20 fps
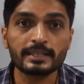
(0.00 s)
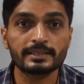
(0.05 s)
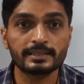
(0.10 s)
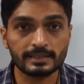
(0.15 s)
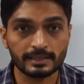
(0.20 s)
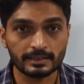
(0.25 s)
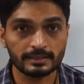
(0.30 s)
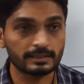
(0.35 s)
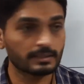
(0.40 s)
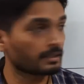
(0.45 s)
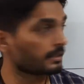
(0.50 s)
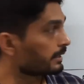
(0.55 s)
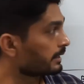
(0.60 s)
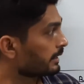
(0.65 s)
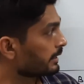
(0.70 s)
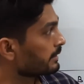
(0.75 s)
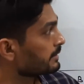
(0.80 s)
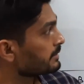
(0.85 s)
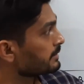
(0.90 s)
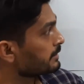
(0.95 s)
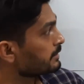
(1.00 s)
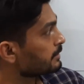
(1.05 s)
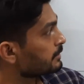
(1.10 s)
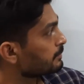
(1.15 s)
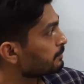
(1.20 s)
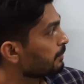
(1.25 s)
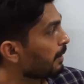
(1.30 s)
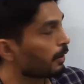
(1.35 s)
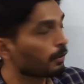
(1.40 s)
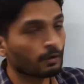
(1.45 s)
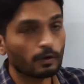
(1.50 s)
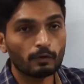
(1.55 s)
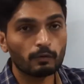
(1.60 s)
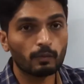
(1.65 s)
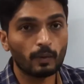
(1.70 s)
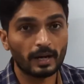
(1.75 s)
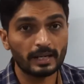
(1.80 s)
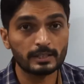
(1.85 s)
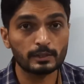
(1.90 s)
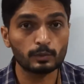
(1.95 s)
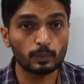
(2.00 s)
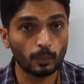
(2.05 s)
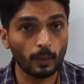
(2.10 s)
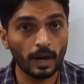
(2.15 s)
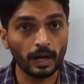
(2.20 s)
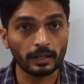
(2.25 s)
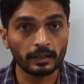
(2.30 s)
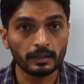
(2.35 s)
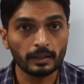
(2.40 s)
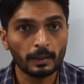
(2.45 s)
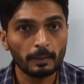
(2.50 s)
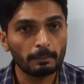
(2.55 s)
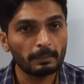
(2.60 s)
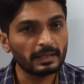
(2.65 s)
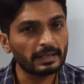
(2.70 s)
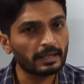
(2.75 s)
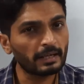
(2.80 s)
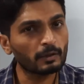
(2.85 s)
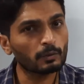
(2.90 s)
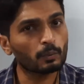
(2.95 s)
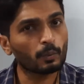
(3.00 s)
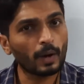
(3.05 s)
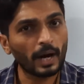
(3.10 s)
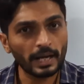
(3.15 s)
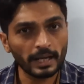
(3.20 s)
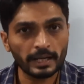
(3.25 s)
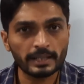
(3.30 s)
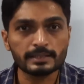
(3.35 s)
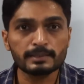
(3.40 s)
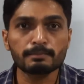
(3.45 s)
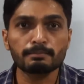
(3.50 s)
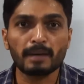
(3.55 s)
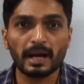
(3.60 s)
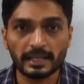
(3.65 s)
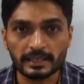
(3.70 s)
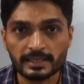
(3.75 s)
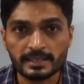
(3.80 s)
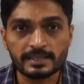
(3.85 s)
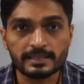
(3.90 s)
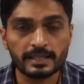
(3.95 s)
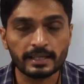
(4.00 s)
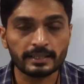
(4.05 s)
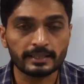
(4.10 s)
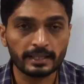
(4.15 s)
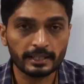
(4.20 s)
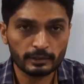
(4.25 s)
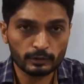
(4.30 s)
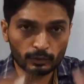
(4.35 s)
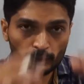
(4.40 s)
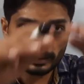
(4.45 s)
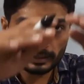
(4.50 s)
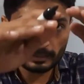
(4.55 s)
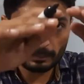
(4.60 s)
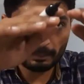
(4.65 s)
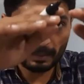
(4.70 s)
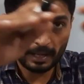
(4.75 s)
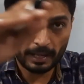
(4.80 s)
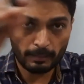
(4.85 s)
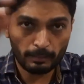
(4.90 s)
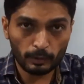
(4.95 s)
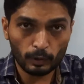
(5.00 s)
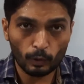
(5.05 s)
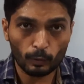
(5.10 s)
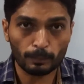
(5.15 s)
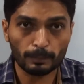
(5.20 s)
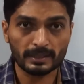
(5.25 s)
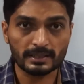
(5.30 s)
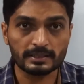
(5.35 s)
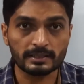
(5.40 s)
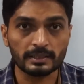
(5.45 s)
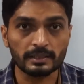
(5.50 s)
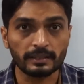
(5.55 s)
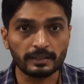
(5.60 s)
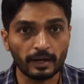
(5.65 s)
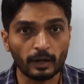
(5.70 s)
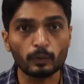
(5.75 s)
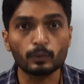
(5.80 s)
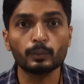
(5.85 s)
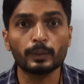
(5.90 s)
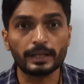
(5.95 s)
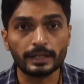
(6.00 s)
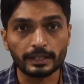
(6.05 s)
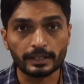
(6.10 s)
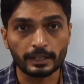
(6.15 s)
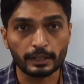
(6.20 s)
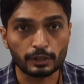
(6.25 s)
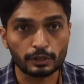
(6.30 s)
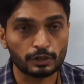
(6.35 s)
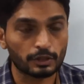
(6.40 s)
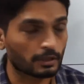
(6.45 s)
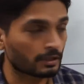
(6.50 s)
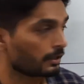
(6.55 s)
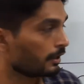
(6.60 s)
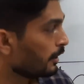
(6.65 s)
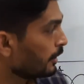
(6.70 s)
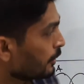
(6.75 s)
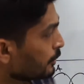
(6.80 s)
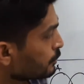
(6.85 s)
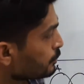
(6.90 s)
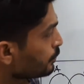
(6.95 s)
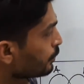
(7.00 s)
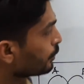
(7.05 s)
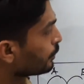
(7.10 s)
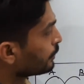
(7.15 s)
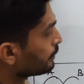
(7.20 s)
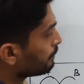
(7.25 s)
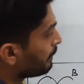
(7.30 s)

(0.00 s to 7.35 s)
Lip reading: axis again, since power of Y is 1. But that Y has a minus sign. That's why the parabola opens in downward direction. So